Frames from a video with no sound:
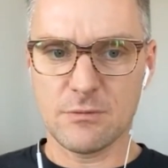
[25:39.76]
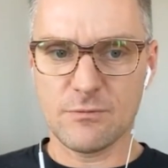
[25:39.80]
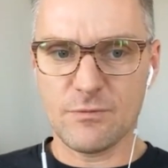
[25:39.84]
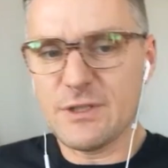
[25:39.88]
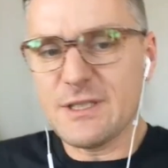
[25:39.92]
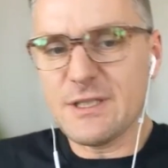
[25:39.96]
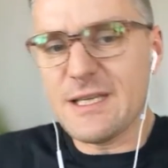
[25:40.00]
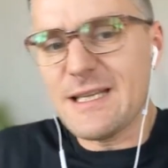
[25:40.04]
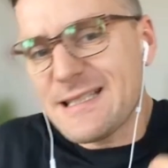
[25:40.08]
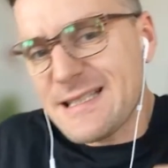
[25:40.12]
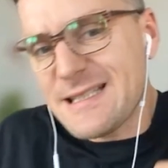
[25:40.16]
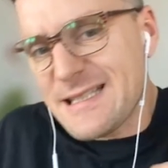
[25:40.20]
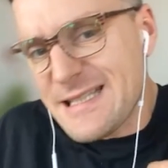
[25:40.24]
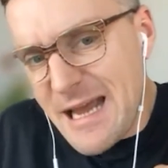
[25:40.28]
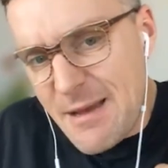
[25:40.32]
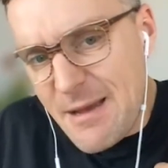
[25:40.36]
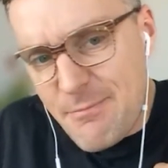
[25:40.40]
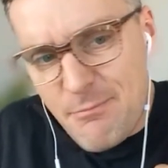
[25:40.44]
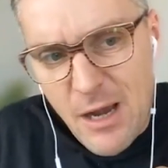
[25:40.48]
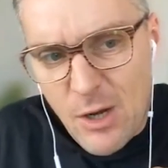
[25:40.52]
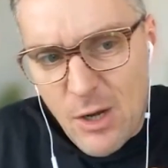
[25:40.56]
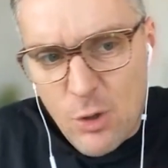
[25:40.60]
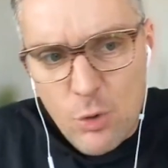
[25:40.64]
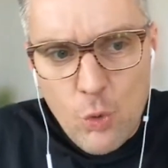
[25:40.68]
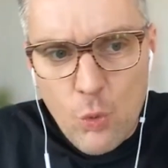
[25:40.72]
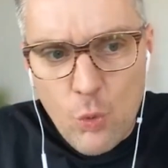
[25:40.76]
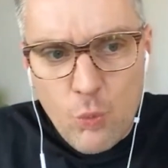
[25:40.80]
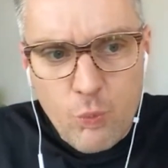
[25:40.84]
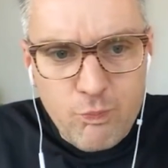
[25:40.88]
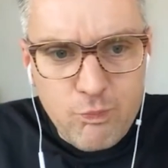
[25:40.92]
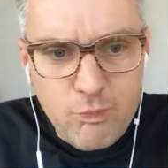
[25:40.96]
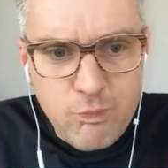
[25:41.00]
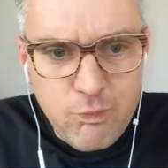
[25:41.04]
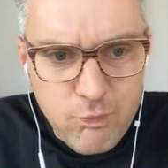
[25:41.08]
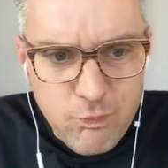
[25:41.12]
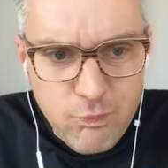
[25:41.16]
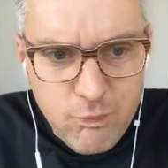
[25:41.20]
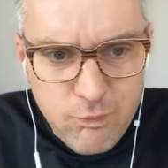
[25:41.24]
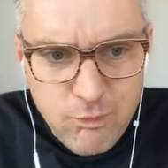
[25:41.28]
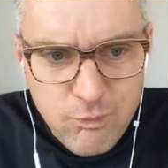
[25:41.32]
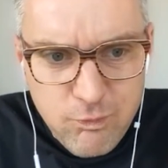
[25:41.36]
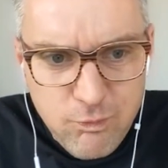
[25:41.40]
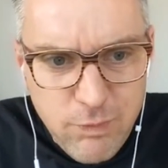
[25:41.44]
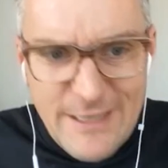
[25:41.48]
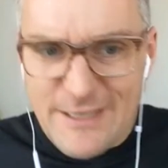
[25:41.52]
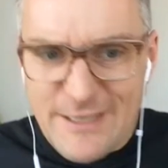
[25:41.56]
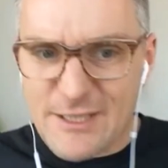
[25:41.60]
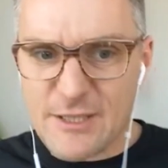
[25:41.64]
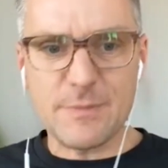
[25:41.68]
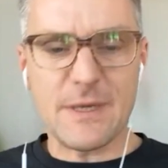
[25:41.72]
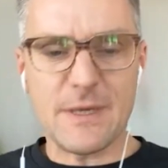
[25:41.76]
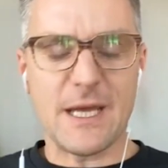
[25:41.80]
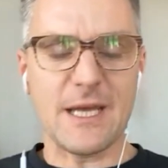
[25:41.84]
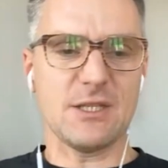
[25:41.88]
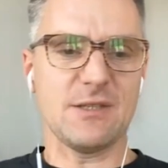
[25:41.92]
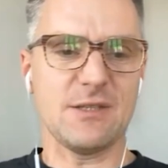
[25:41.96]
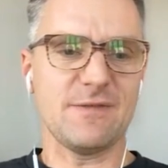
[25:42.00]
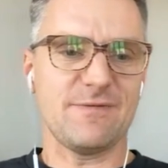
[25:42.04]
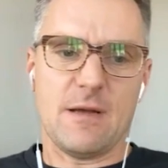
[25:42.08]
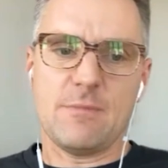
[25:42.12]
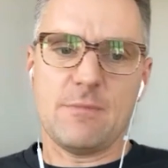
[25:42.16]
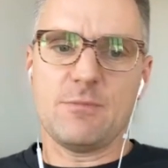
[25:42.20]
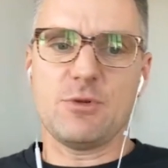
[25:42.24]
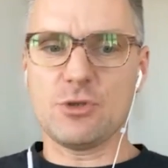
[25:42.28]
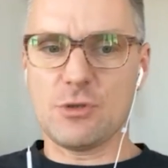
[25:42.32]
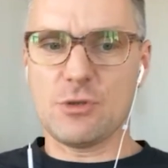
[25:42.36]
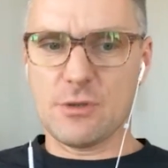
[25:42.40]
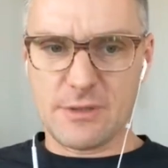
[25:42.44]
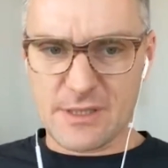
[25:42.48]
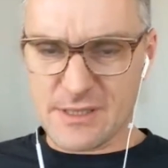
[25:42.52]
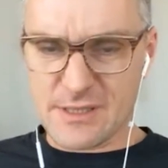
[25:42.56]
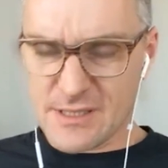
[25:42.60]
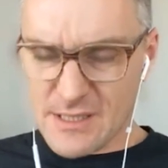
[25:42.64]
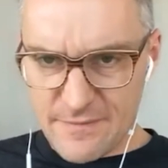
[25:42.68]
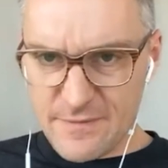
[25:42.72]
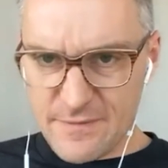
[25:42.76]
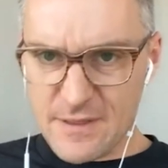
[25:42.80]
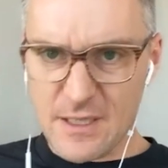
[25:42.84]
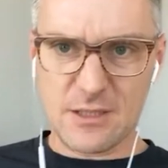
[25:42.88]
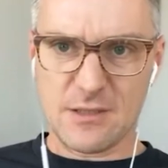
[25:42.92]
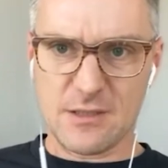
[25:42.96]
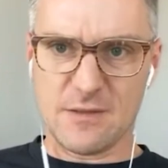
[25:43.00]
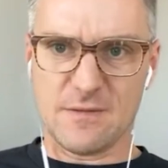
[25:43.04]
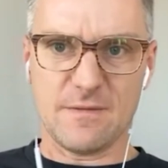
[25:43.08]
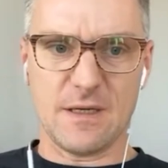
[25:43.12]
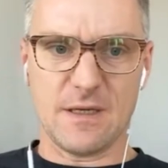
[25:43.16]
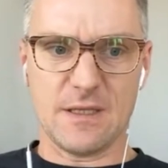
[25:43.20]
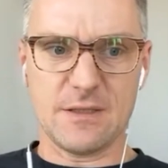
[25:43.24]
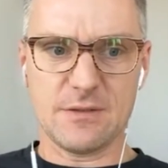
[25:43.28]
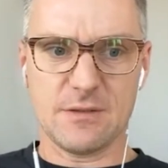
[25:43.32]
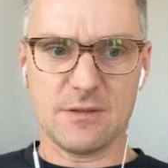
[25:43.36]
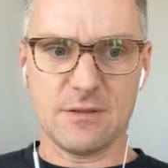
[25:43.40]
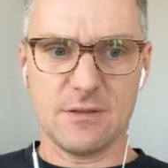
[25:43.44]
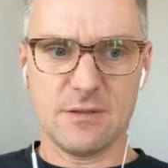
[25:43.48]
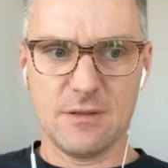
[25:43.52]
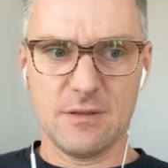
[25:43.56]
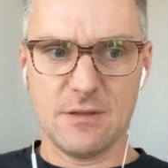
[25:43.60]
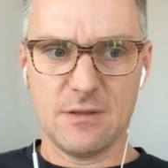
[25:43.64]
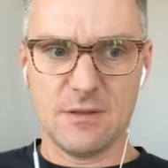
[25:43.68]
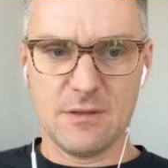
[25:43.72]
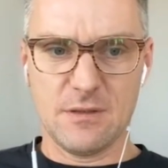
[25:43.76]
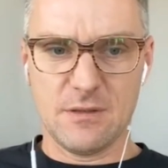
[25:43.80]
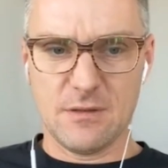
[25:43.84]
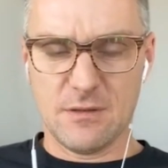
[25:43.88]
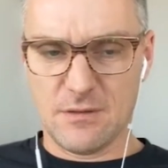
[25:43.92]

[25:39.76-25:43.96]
If I can advise you, Jakub, we have a position in Ukraine.